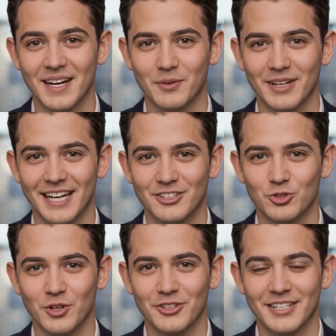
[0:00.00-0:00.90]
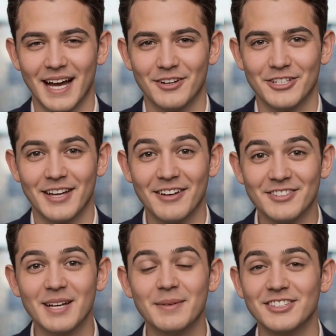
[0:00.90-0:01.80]
and had 200,000
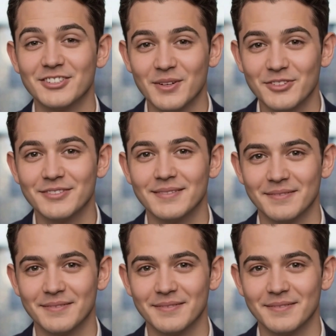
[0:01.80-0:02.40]
lifetime installs.